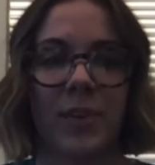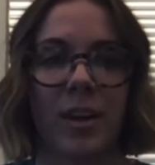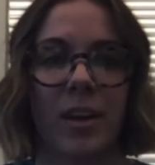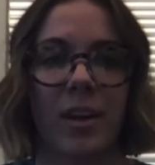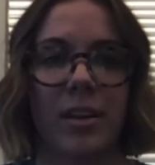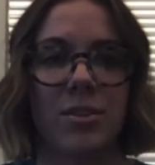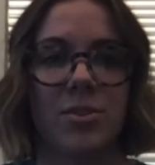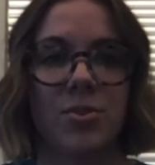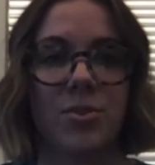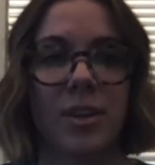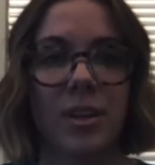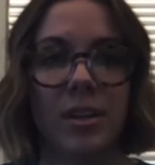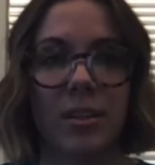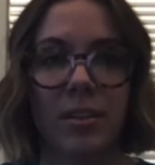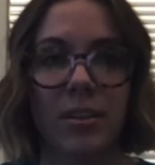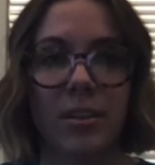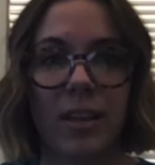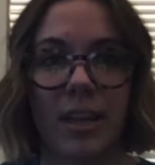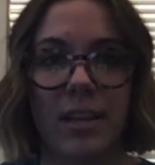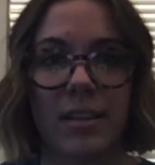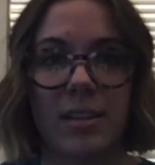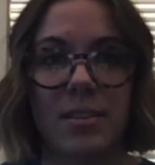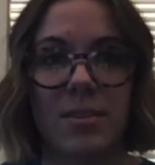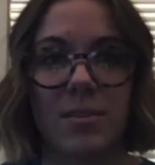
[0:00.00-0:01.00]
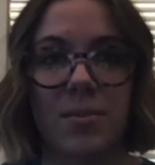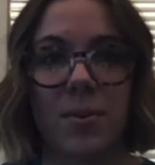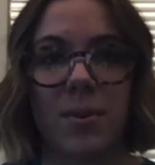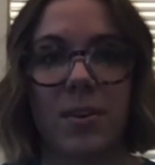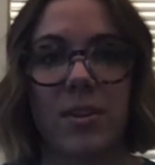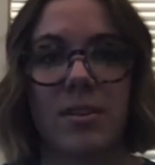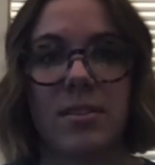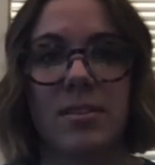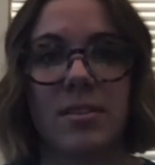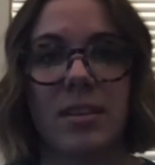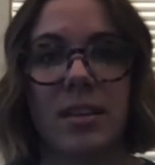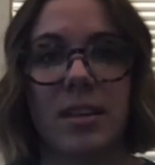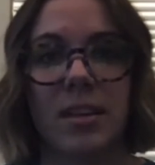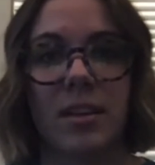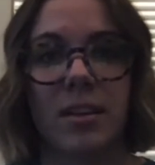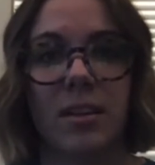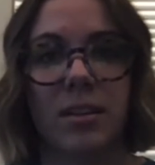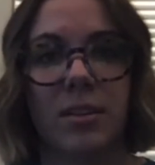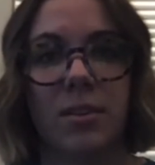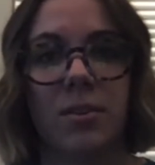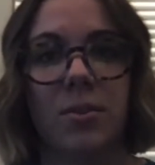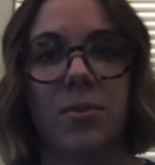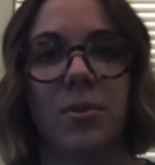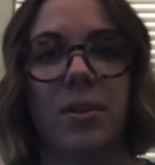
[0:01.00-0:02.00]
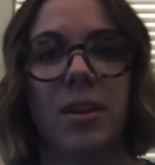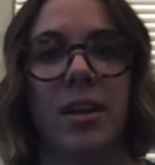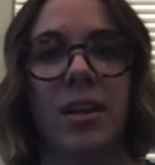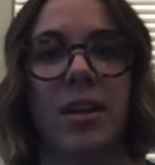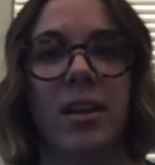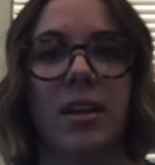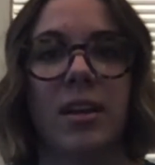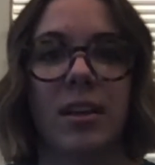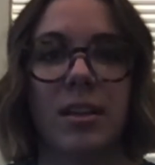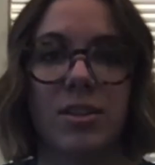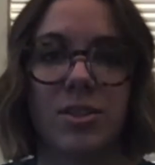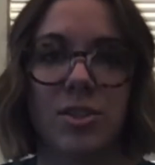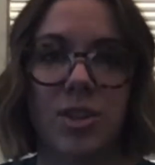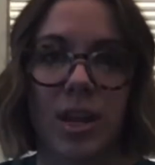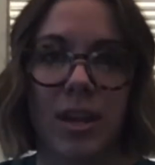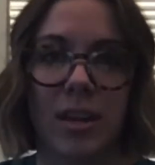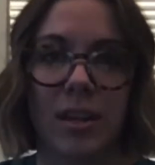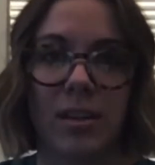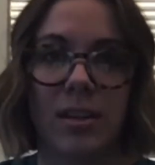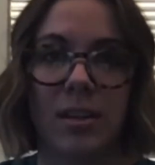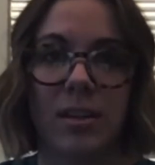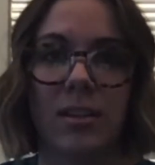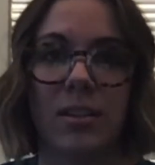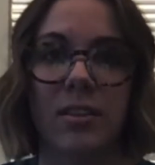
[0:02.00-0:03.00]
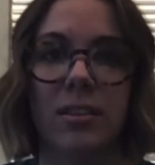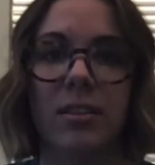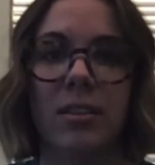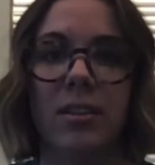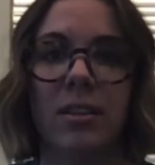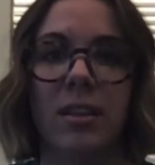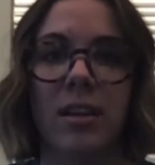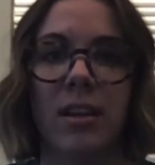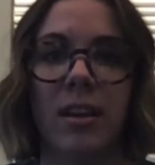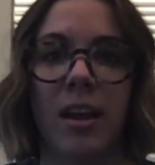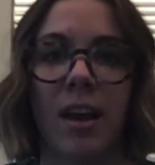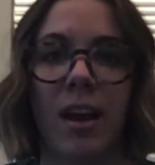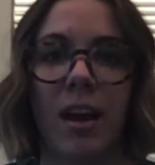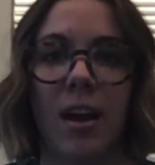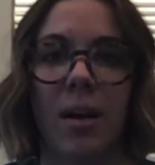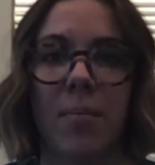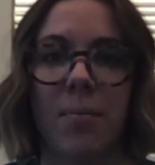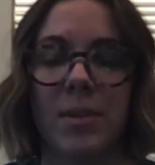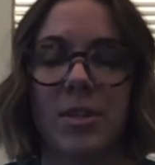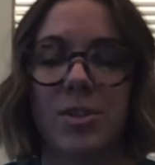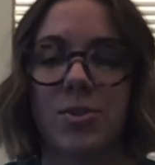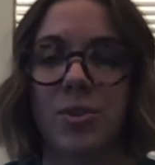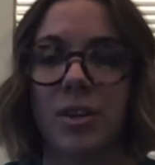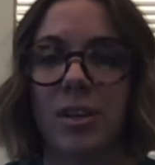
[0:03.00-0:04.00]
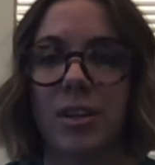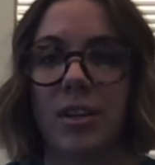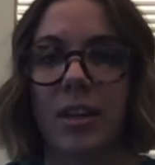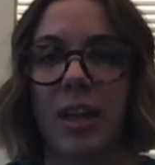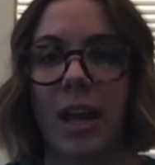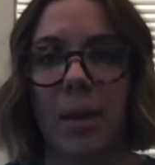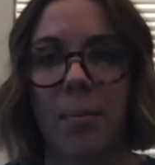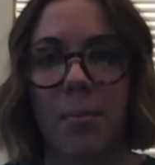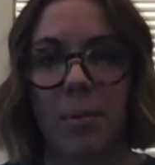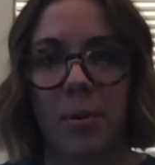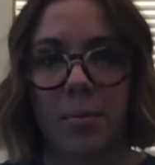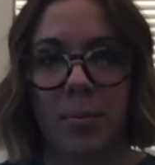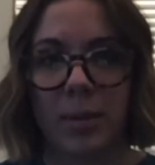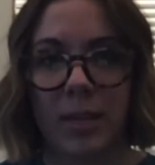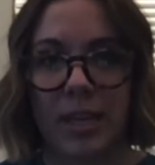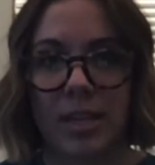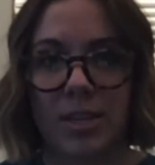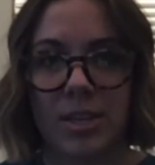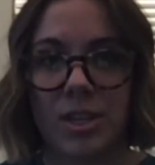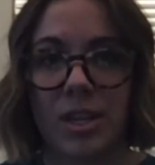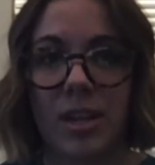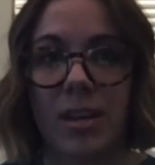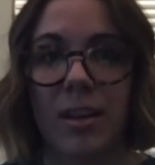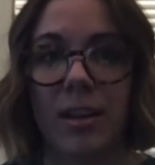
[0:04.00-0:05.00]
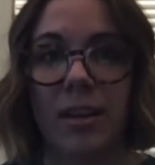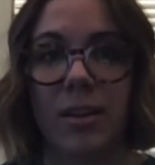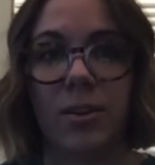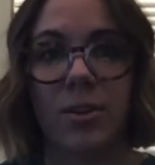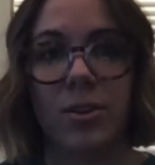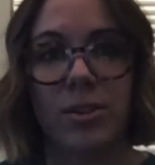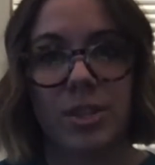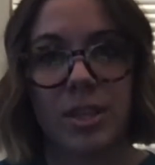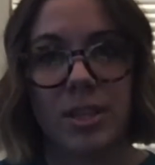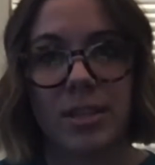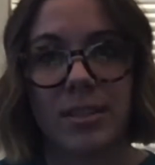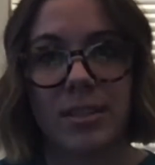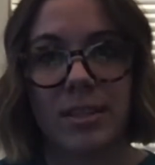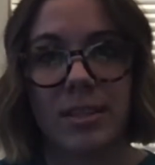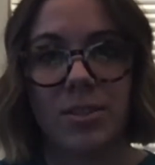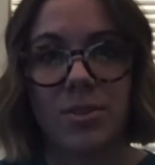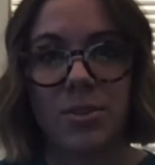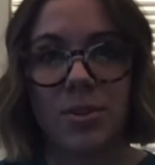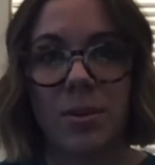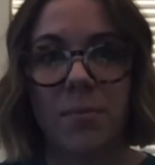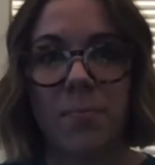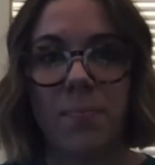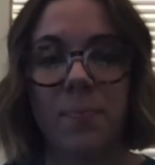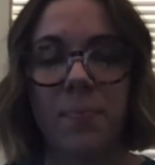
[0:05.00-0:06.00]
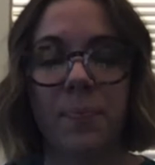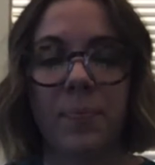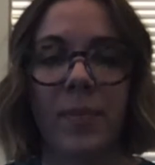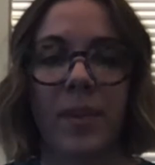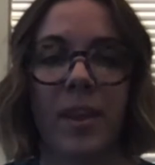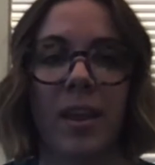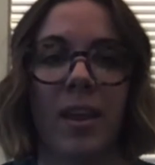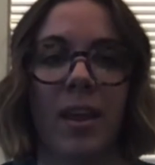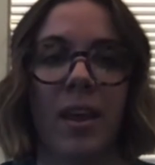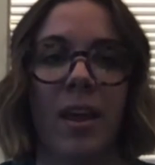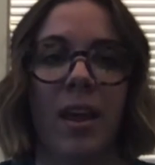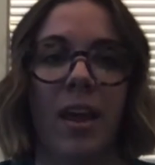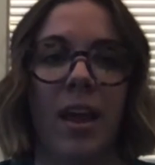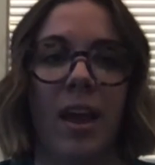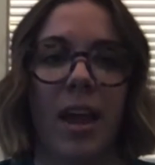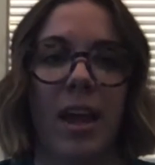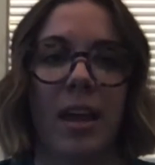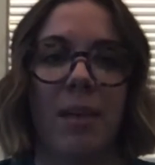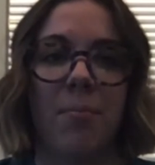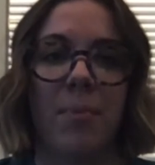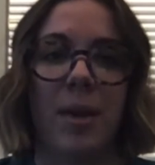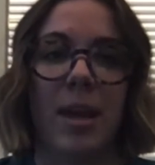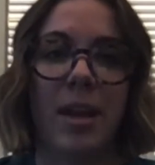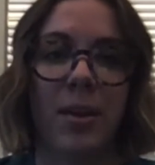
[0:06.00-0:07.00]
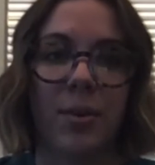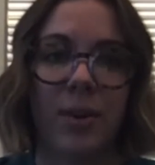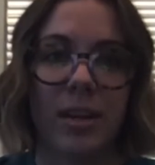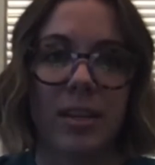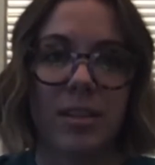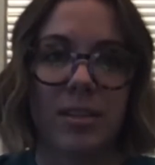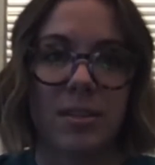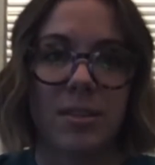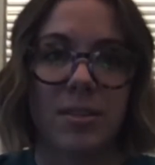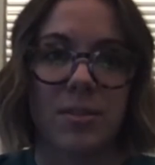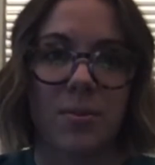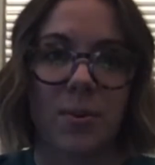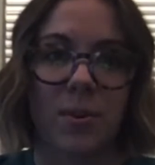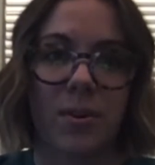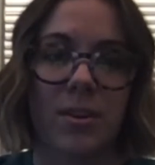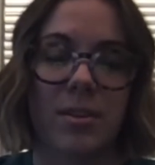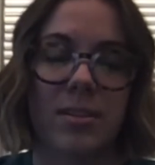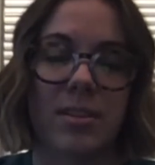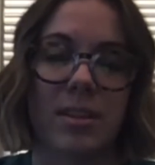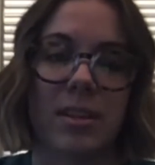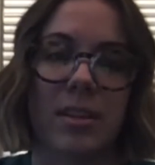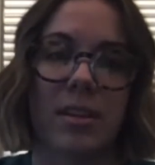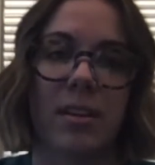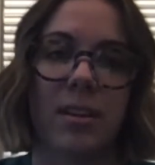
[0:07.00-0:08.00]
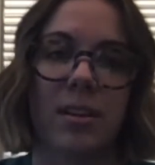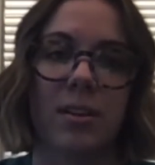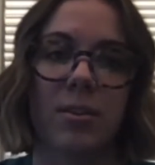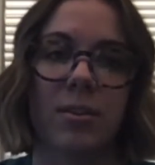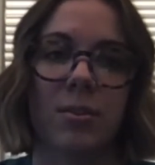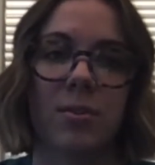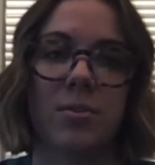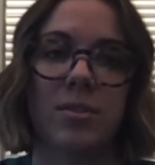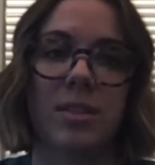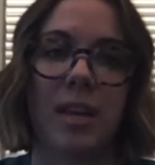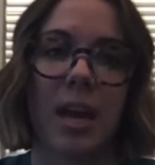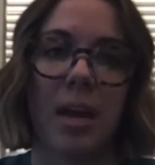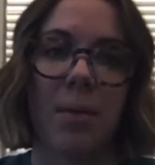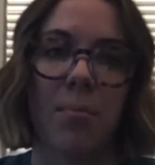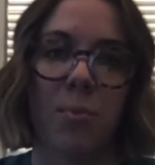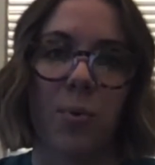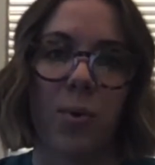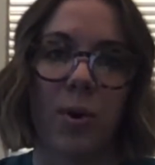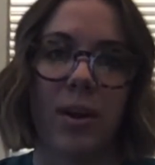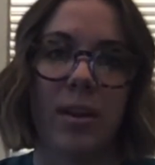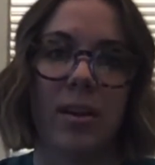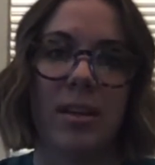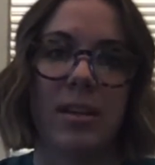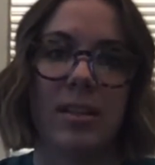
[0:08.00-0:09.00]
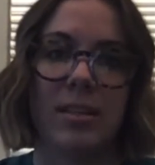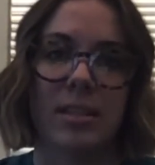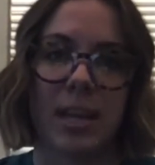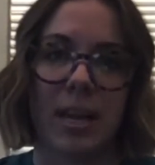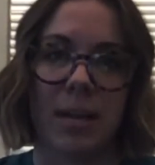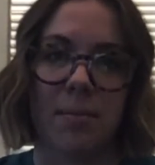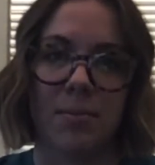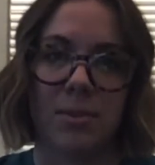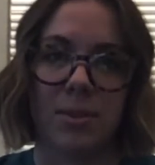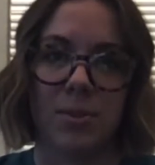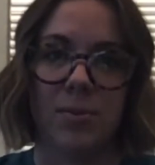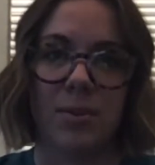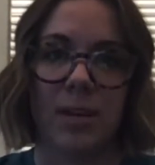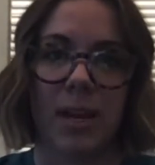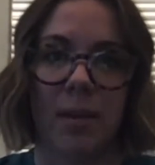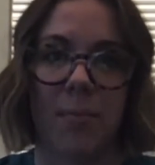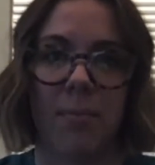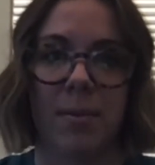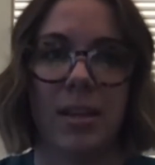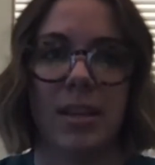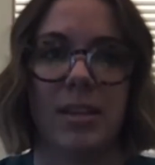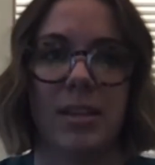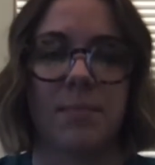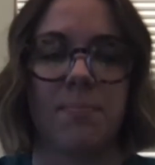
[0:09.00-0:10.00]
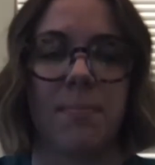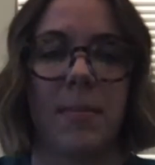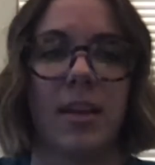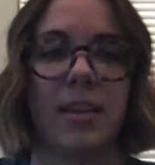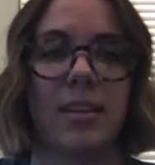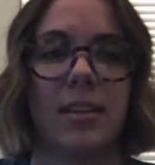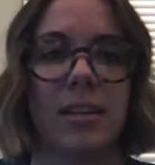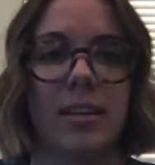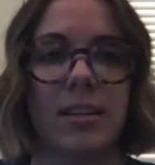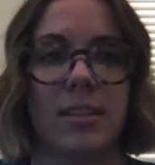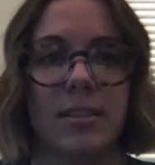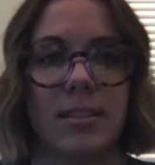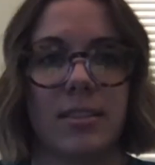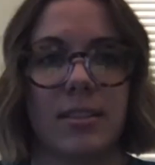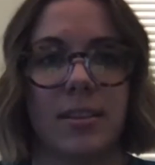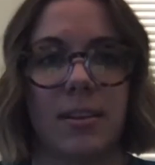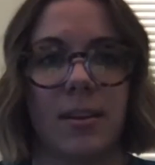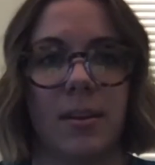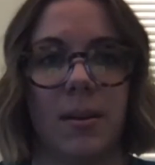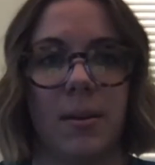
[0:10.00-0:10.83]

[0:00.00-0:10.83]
Adrenal gland disorders include congenital adrenal hyperplasia and Cushing syndrome, and pancreas disorders can include type 1 and type 2 diabetes mellitus.